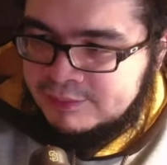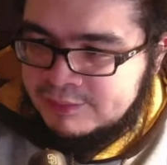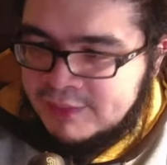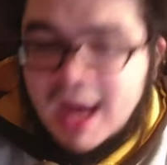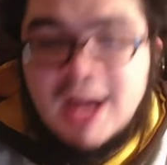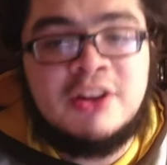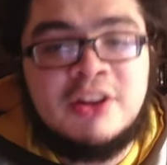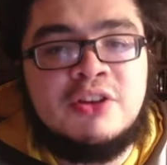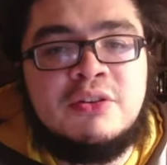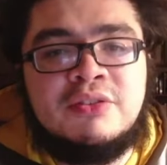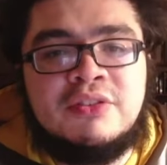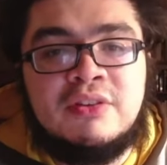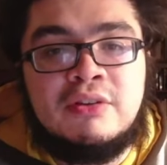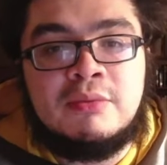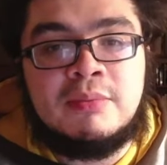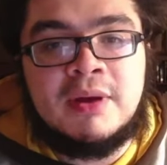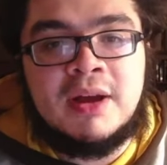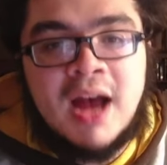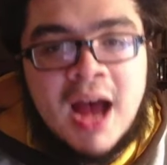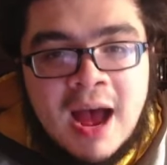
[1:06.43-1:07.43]
on
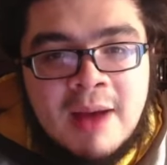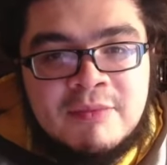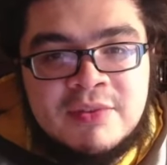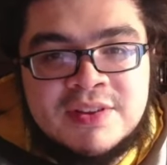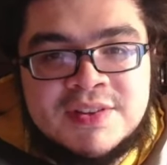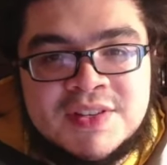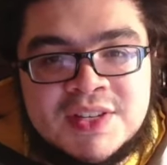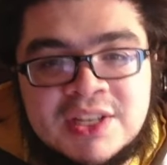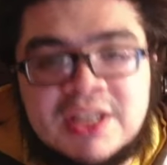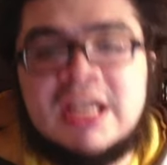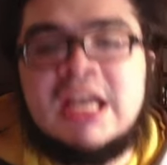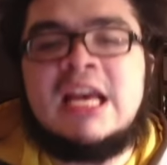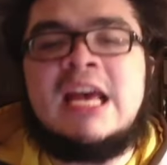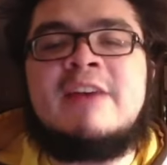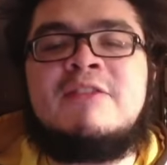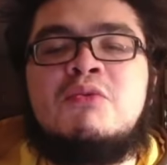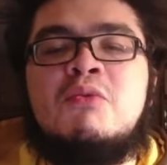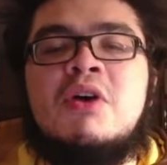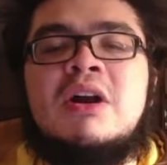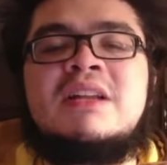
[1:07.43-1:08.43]
YouTube, obviously,
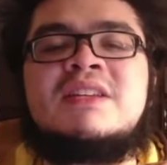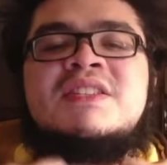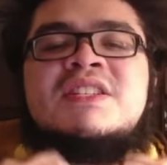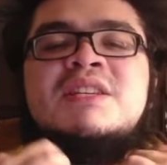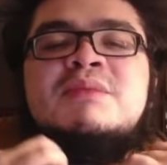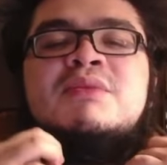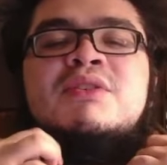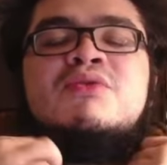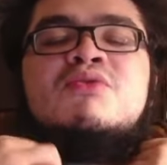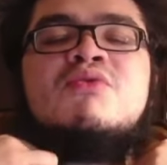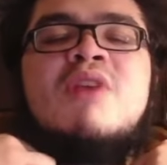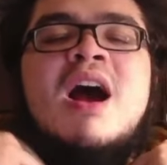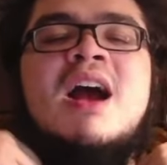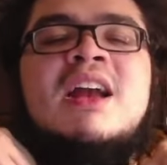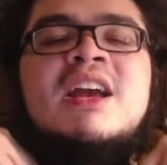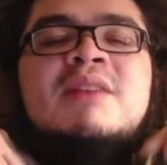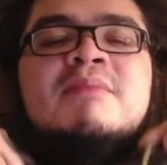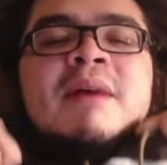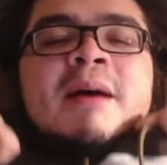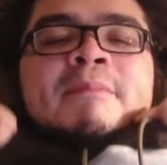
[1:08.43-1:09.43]
if you want to see me
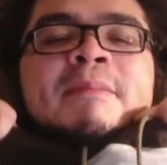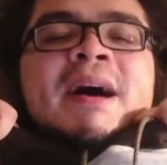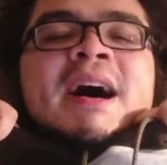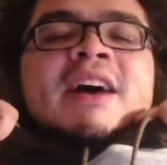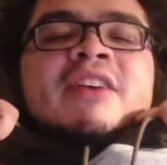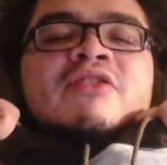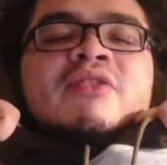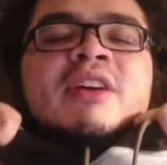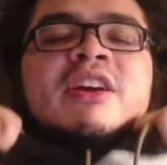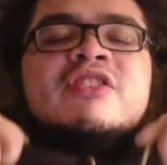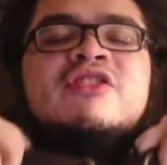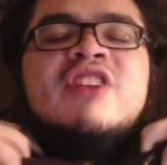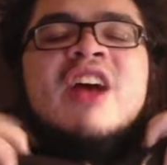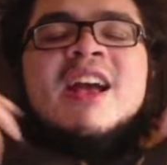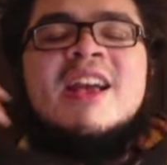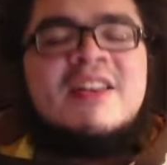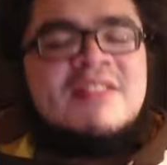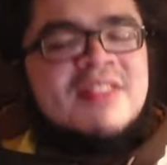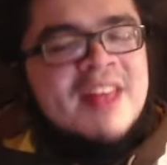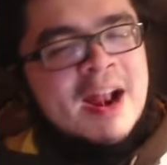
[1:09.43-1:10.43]
rocking my Padres
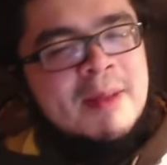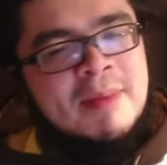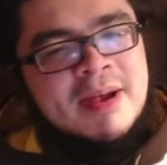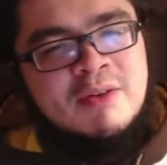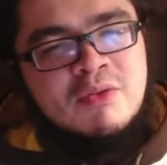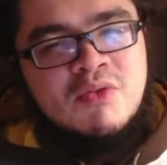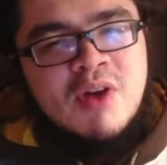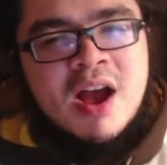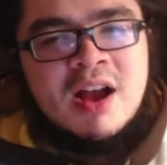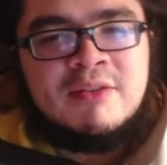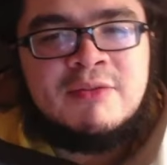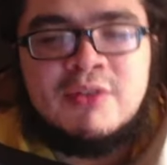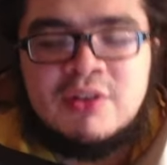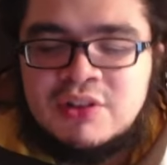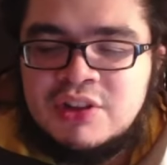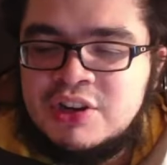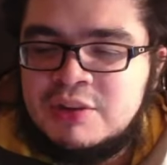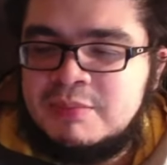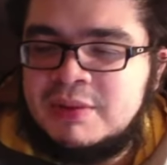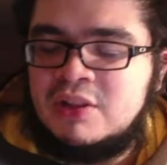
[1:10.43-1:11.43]
jacket that I might rock for a
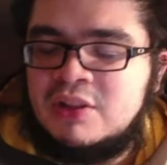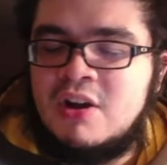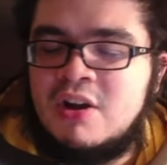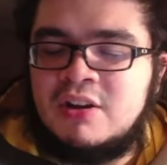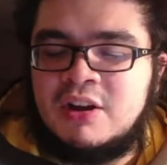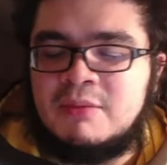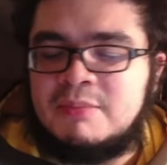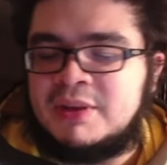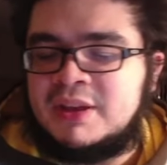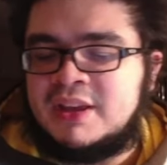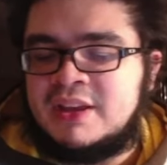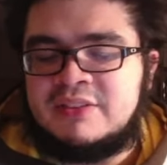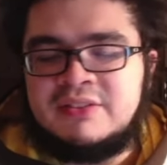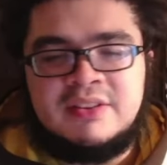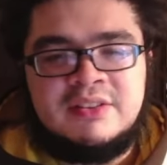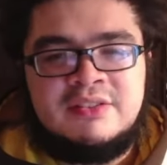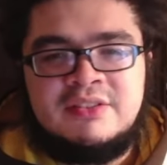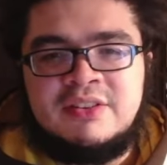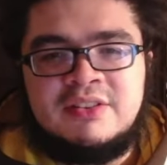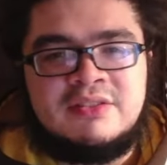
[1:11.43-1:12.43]
little bit longer because
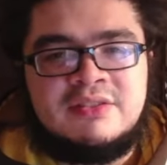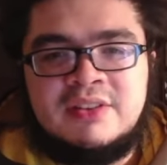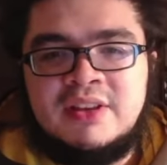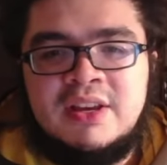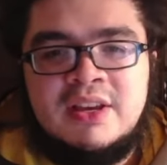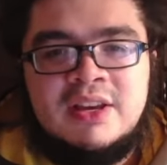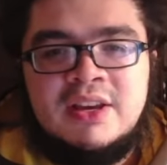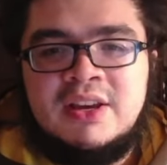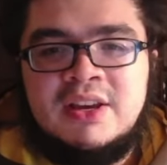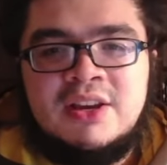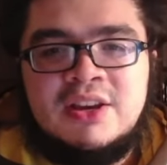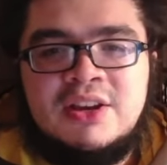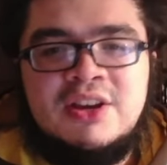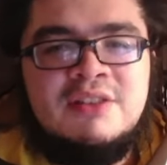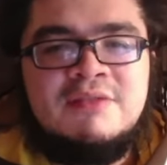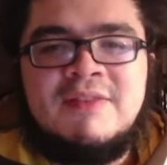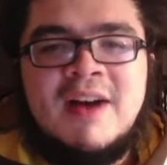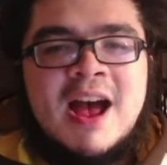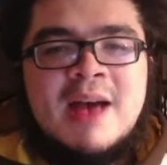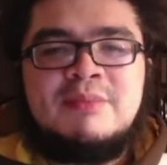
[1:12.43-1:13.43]
it's just
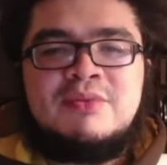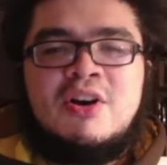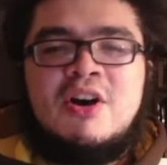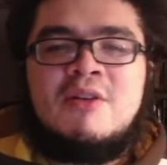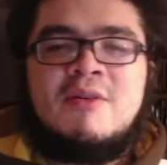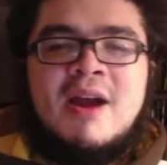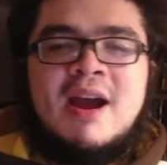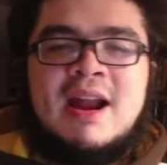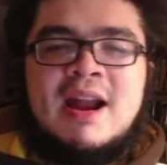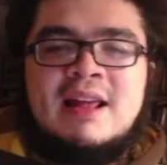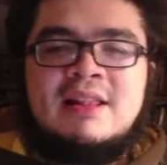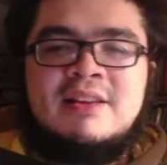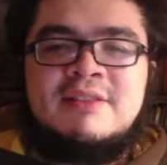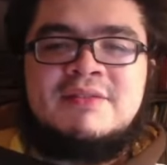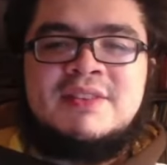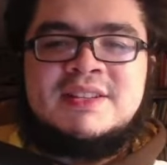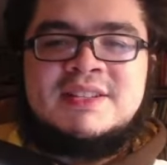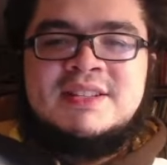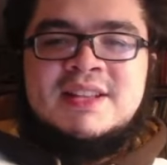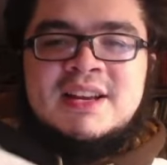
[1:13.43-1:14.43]
good vibes all around. I love
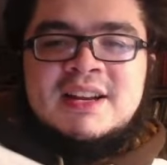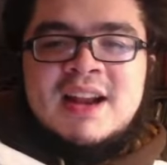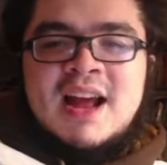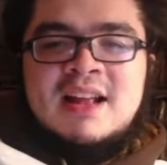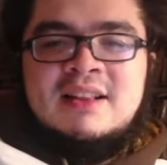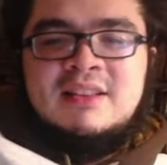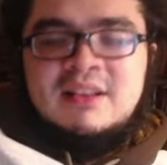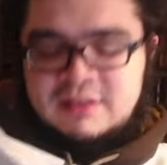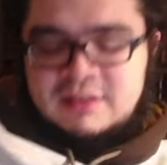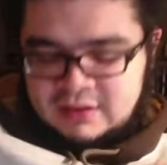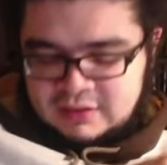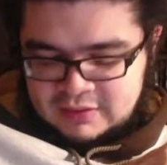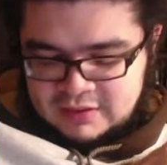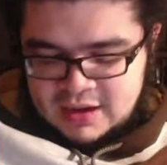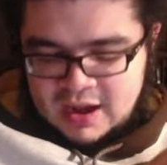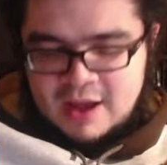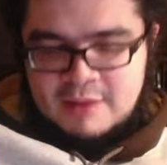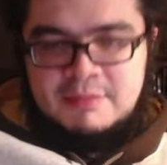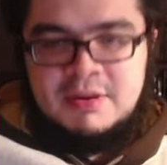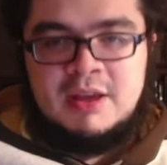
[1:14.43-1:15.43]
this thing.
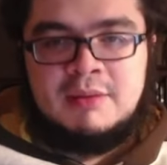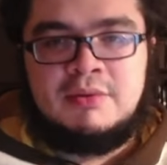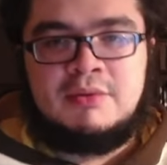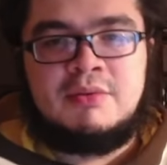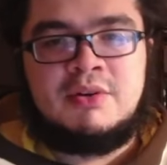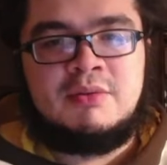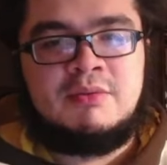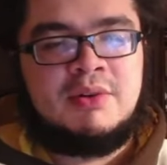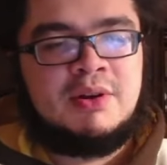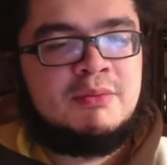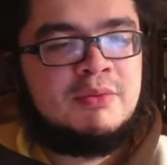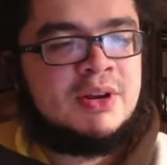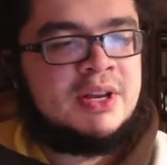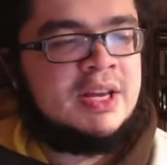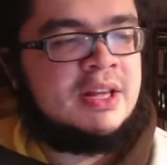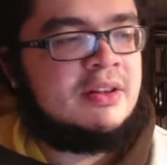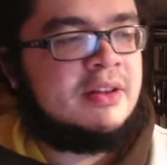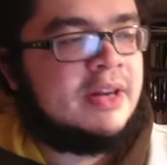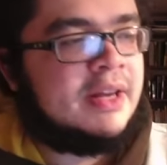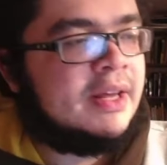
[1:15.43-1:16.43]
1969, baby. We're
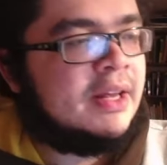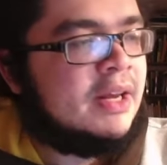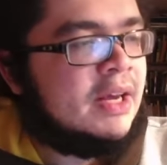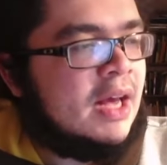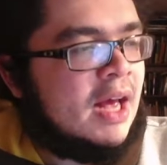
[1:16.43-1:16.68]
killing it.